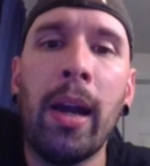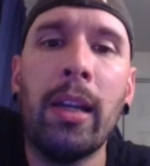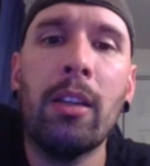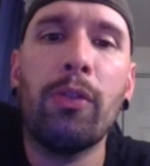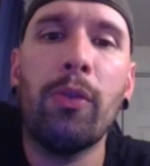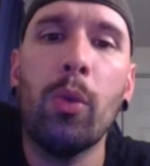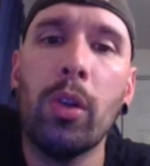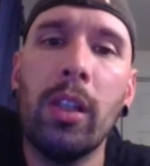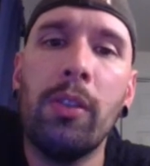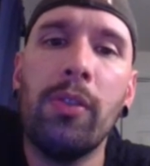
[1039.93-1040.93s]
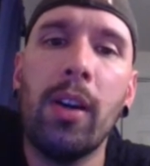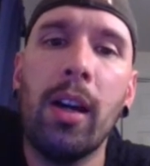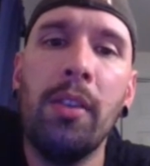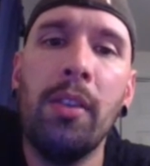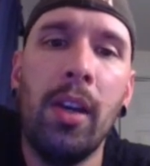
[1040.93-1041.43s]
minus
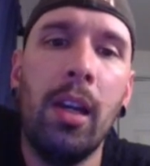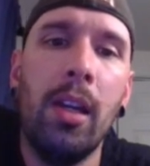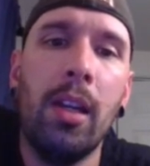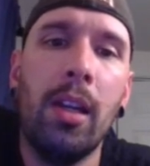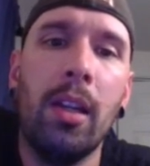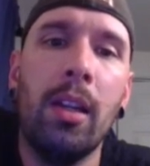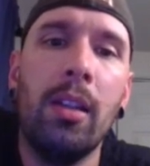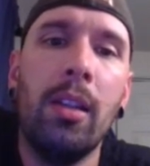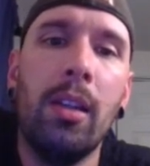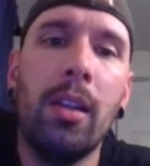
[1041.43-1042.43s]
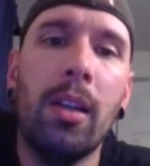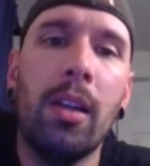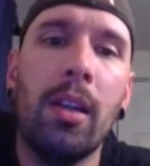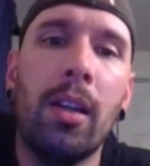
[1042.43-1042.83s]
45n. Yeah.